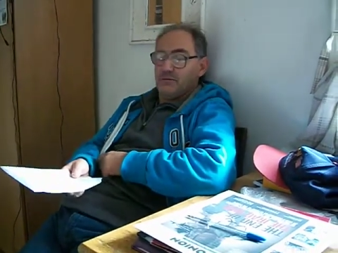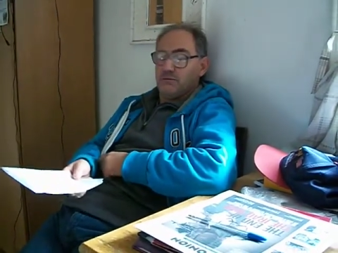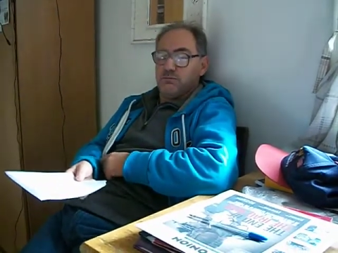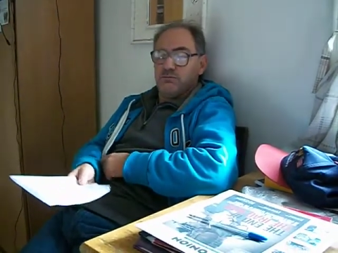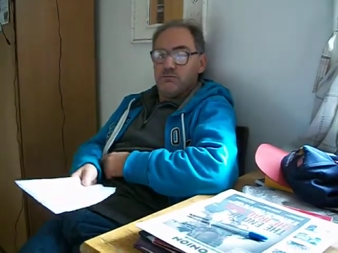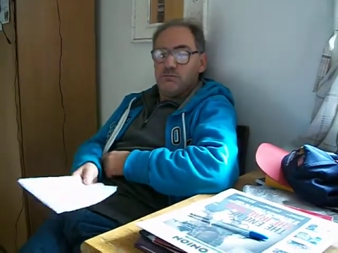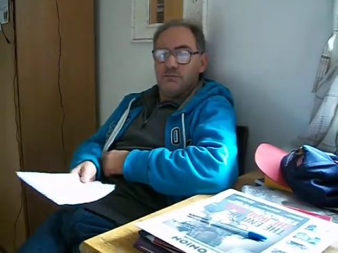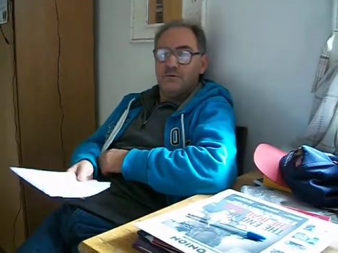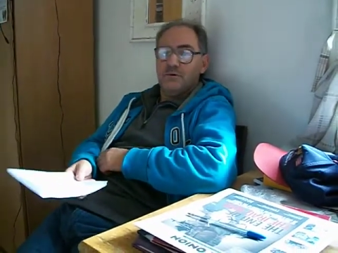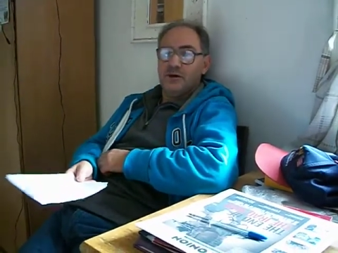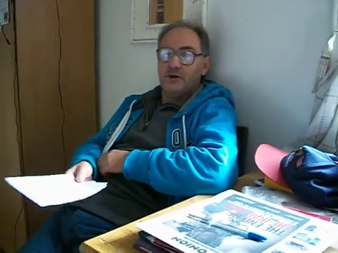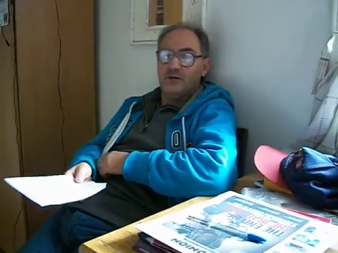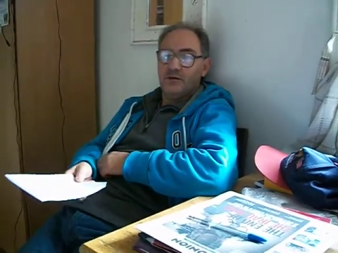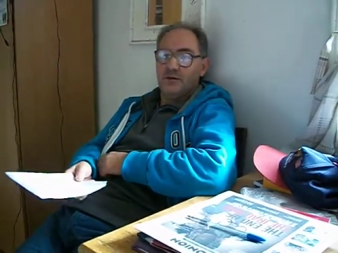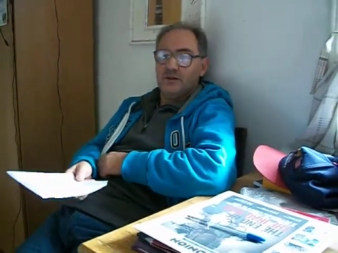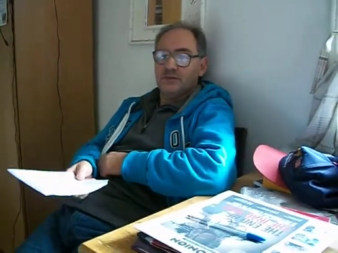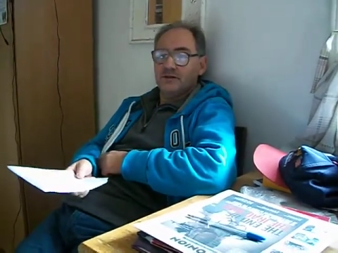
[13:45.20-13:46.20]
so
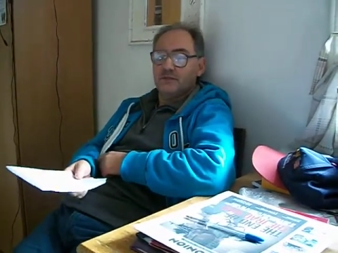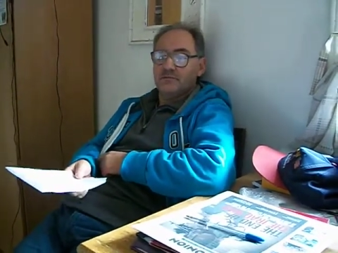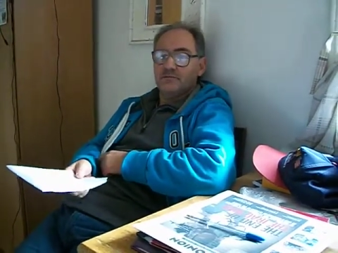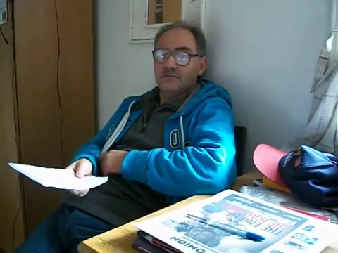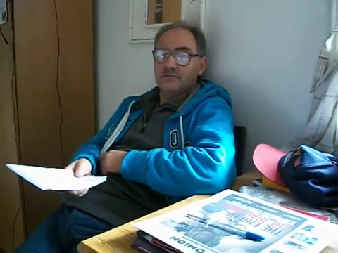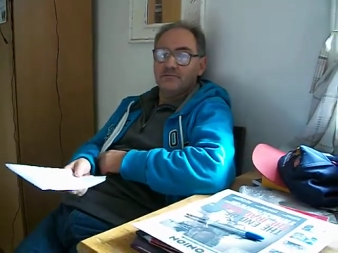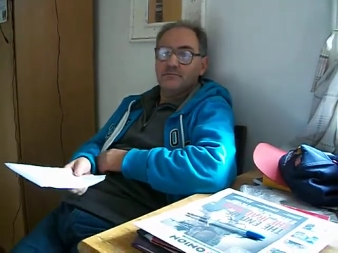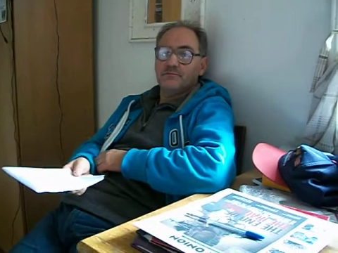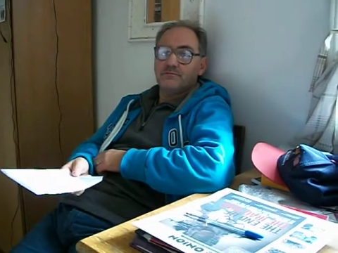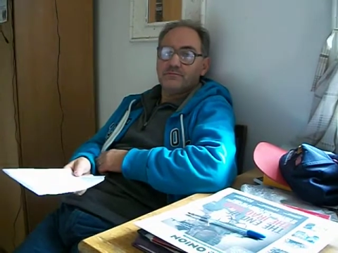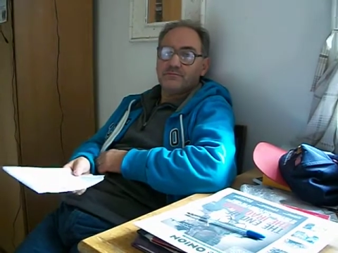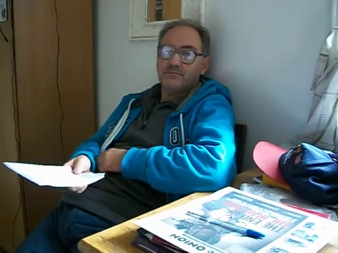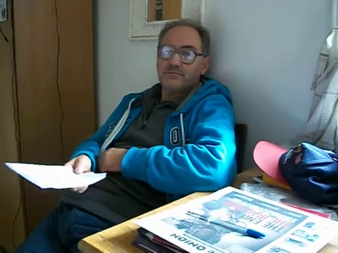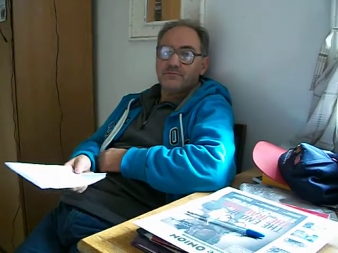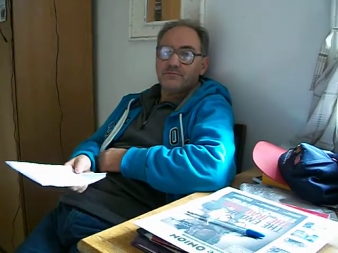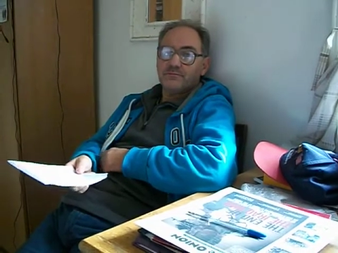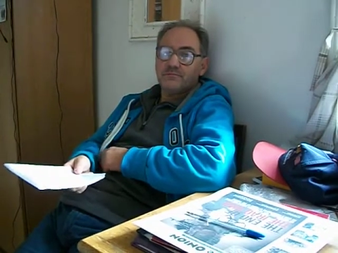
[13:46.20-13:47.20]
that's with
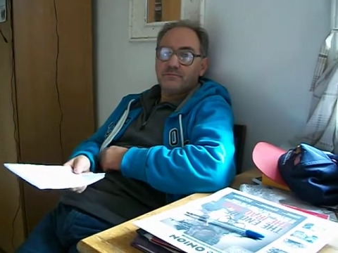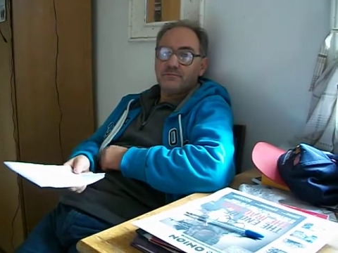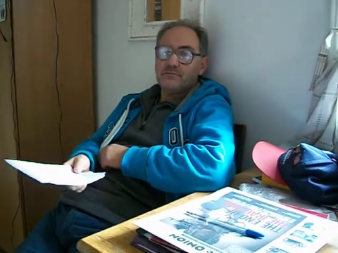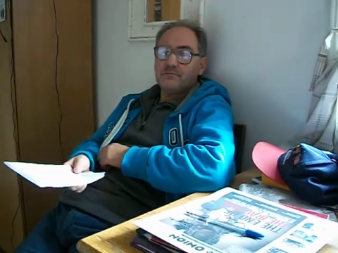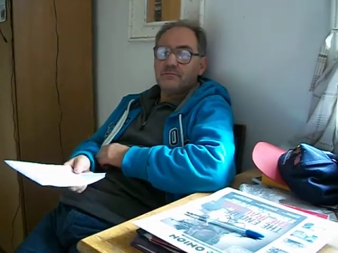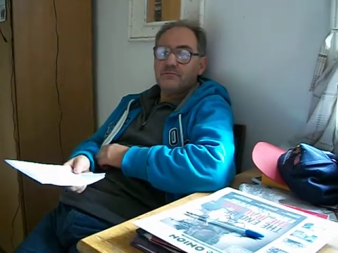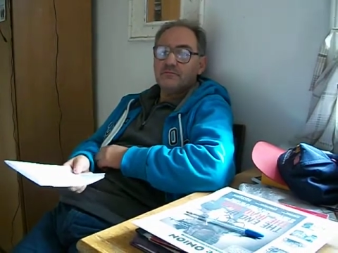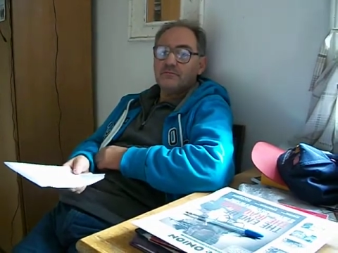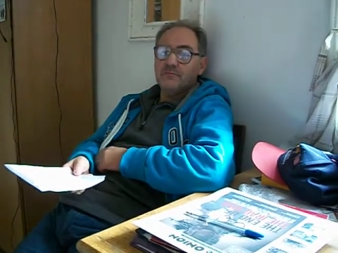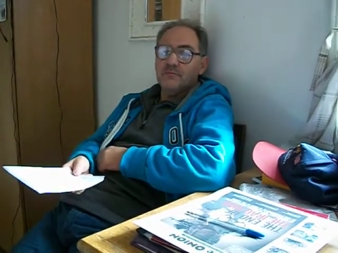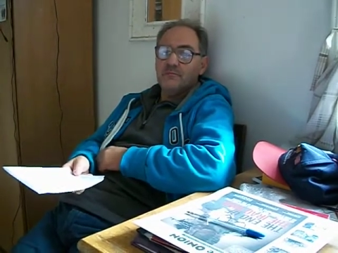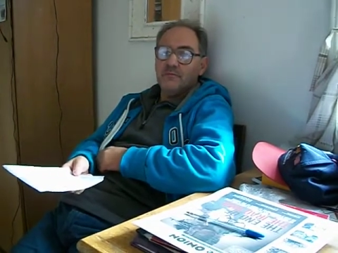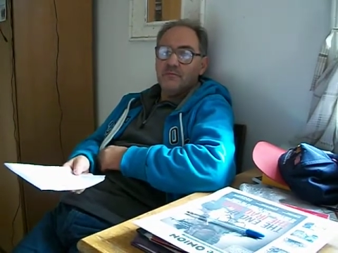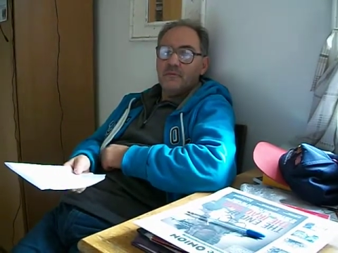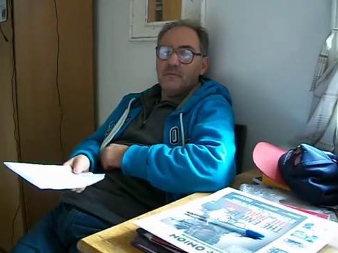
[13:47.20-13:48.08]
Juliette Binoche.